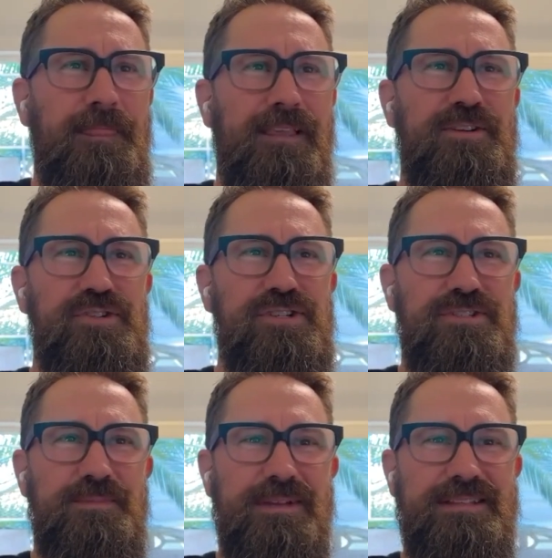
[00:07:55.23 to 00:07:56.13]
Can you share
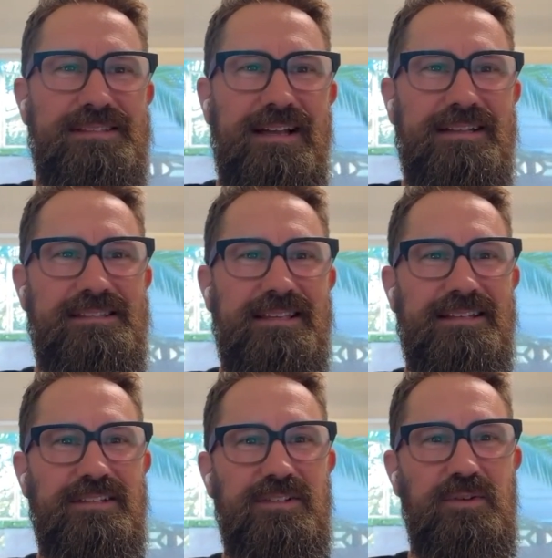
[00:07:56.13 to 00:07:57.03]
some insights
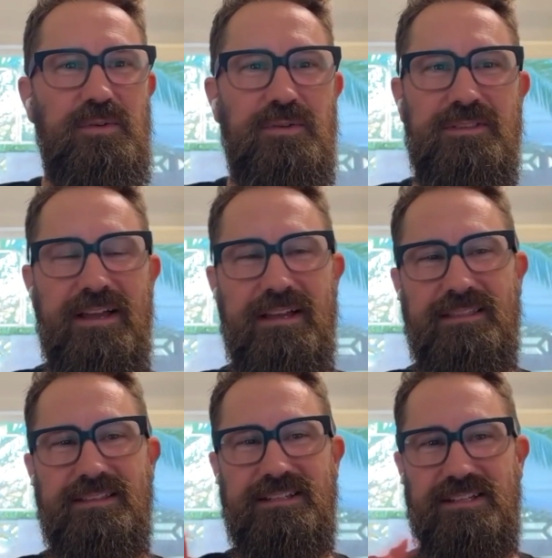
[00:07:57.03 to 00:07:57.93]
into like
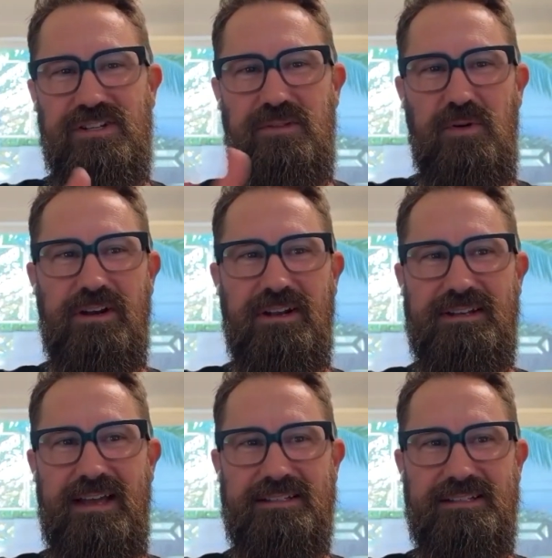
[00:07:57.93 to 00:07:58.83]
the digital marketing
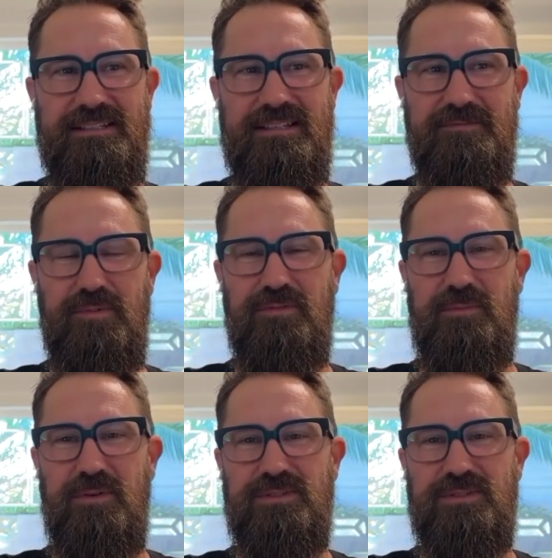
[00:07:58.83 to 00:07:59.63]
tactics that have proven most